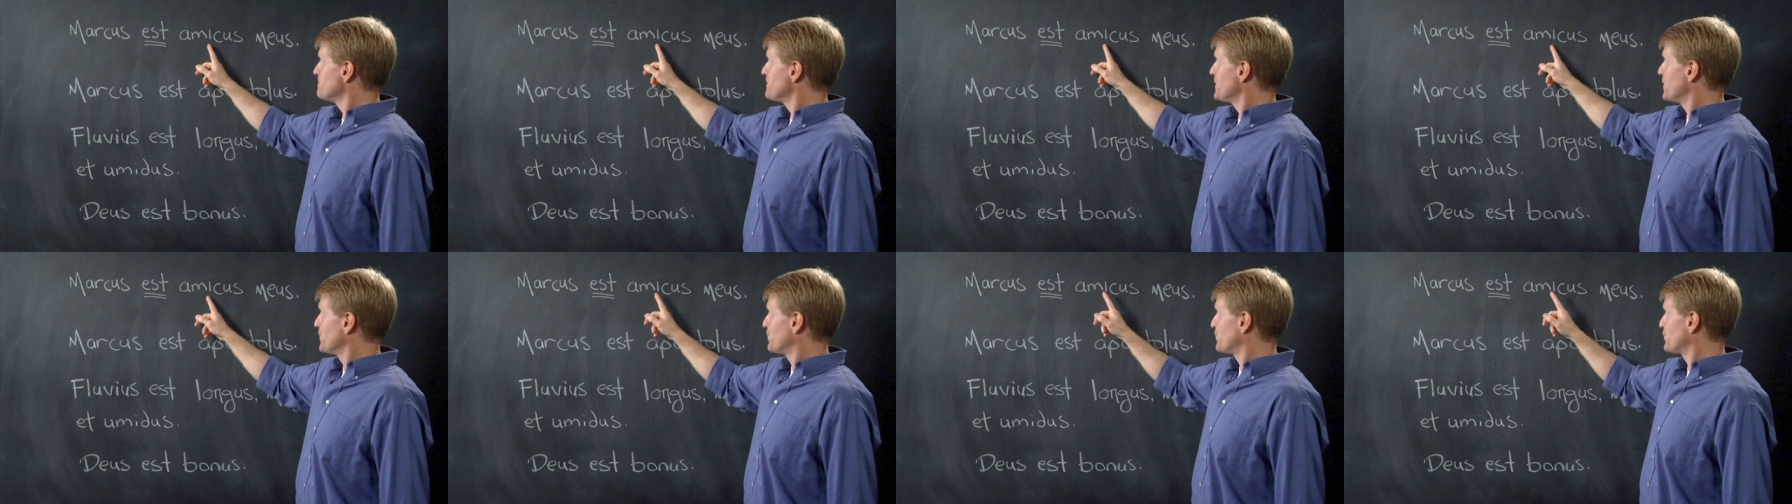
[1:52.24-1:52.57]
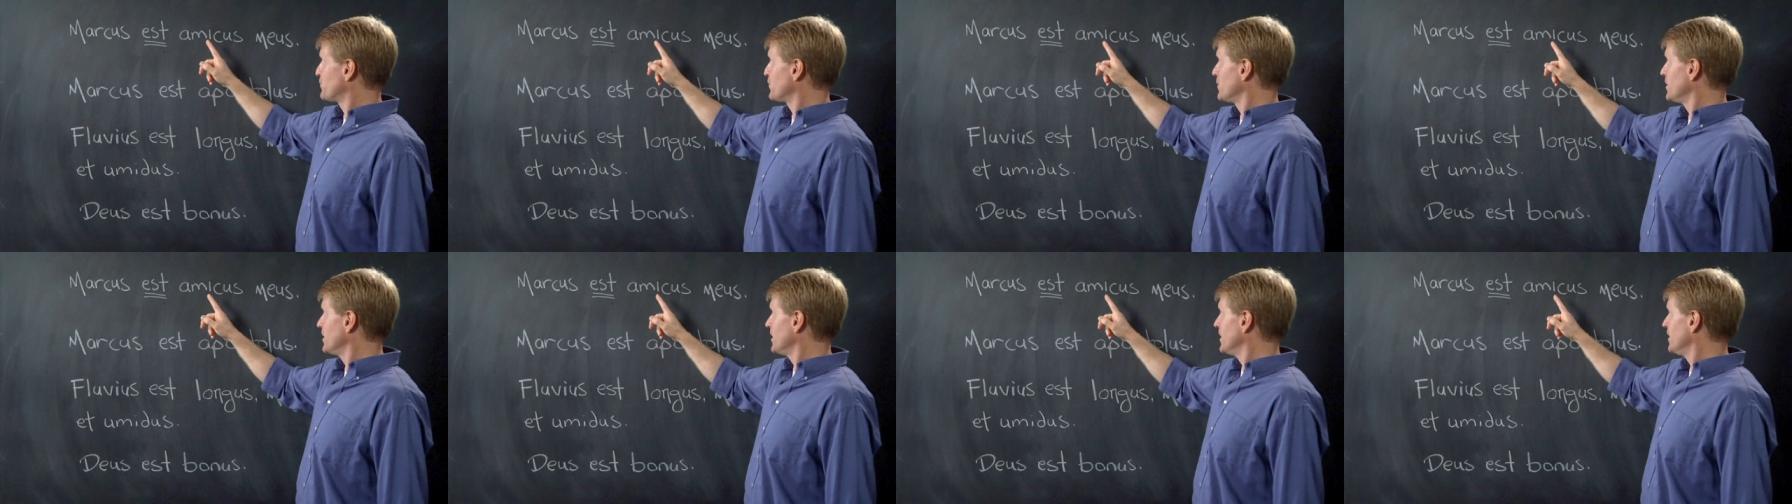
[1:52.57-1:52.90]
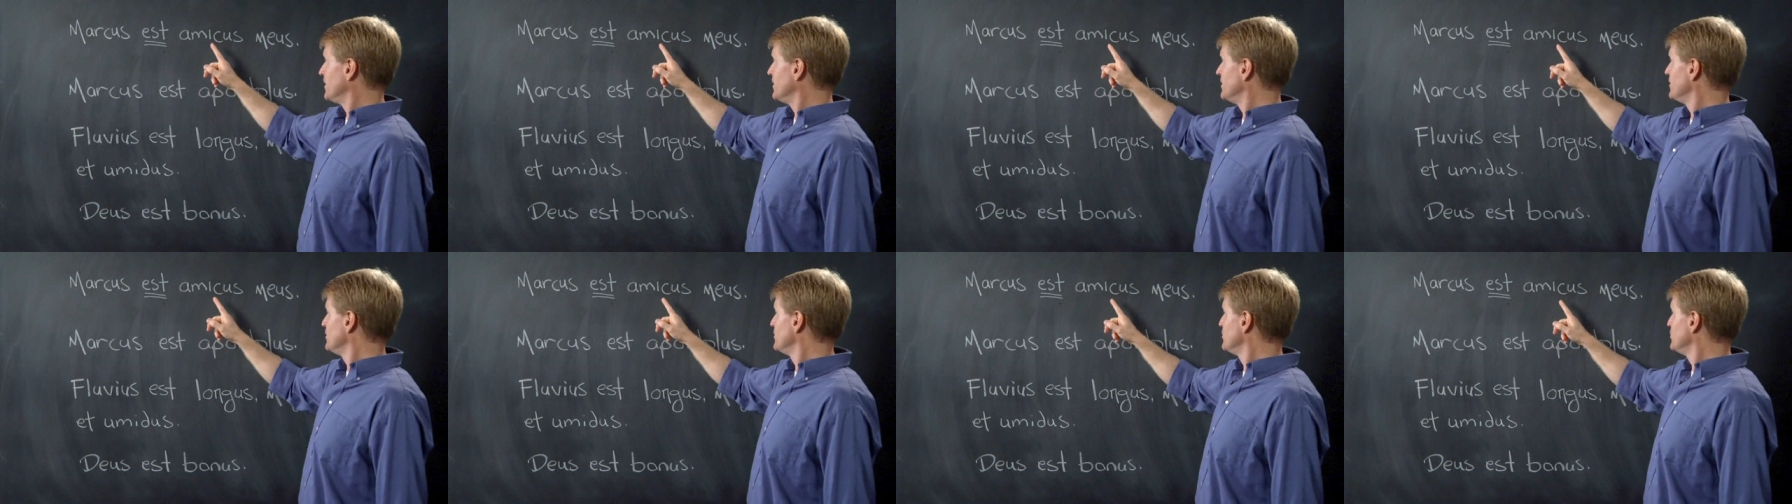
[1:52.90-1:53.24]
the
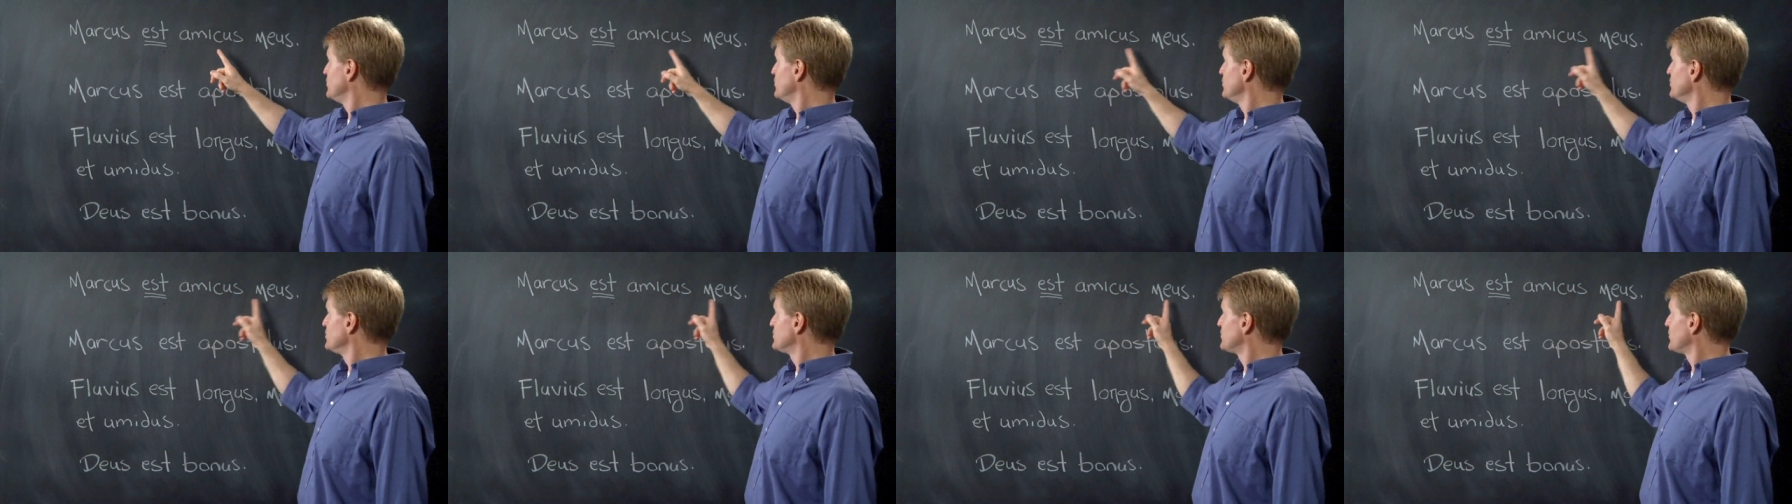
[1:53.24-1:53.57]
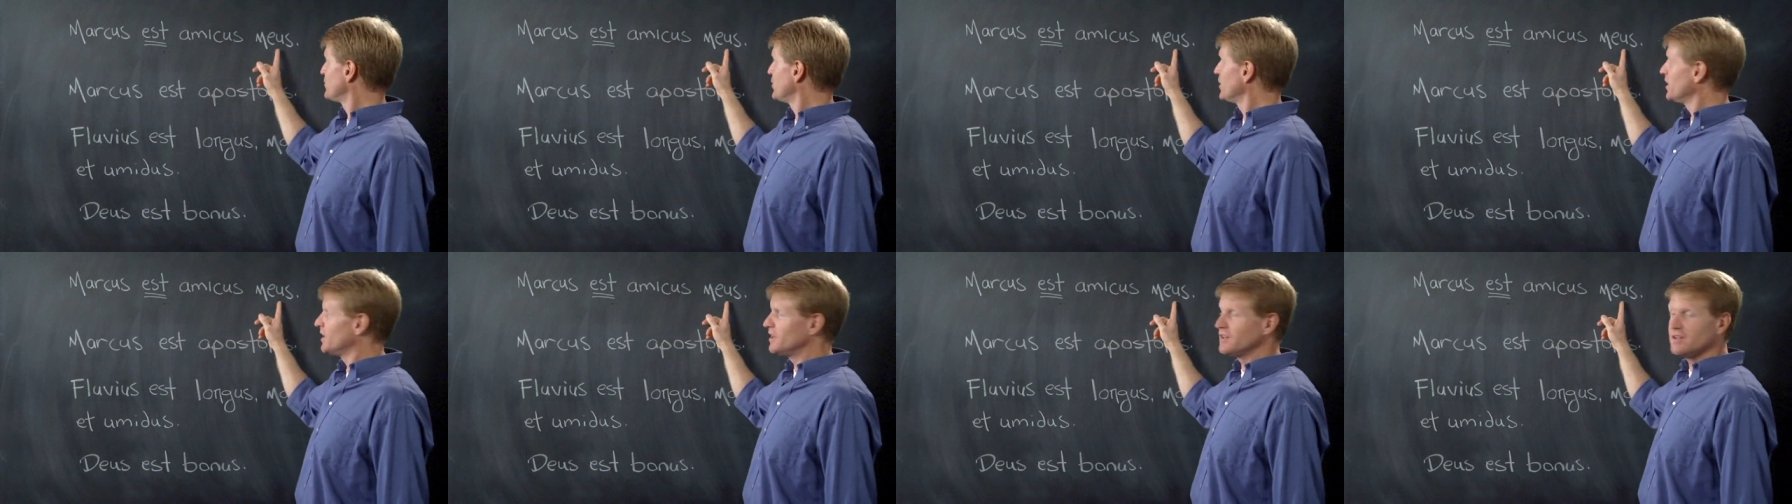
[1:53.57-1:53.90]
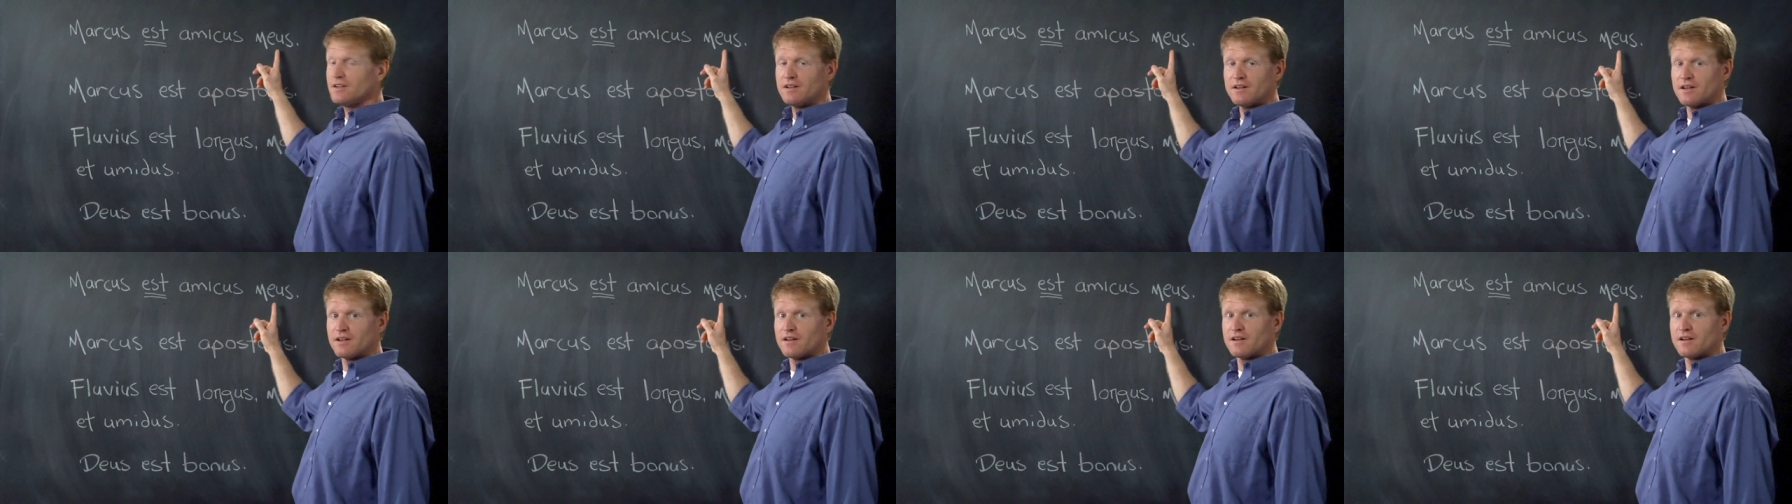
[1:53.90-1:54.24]
friend. Whose friend?